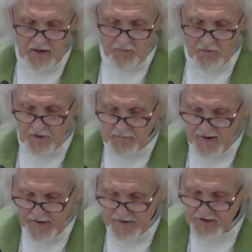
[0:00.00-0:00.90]
run
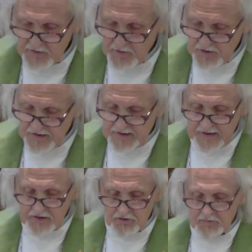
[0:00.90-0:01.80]
by a community
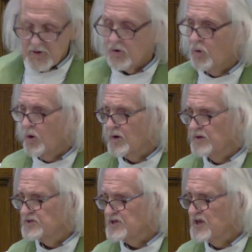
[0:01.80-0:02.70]
group or
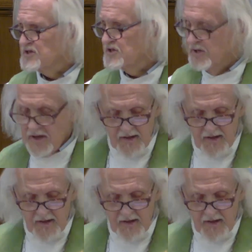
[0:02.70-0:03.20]
organization.